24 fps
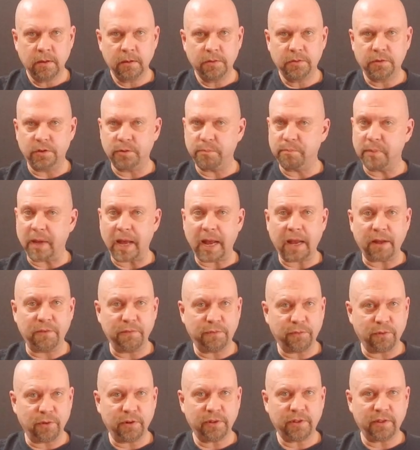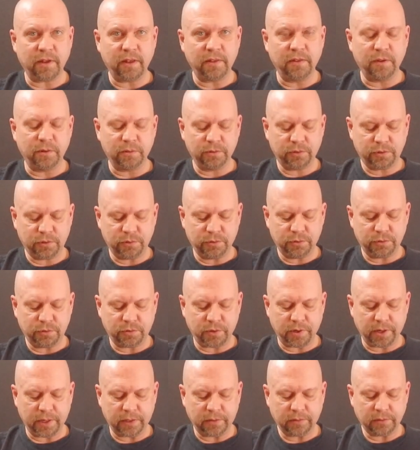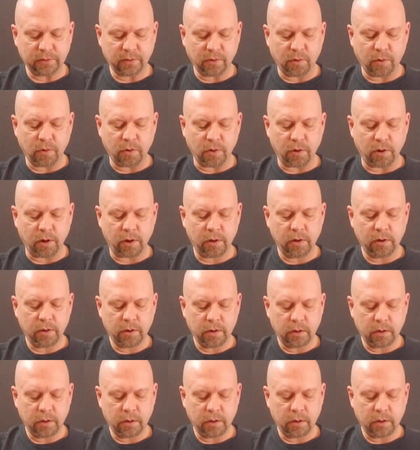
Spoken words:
just back and forth on those 2 strings, or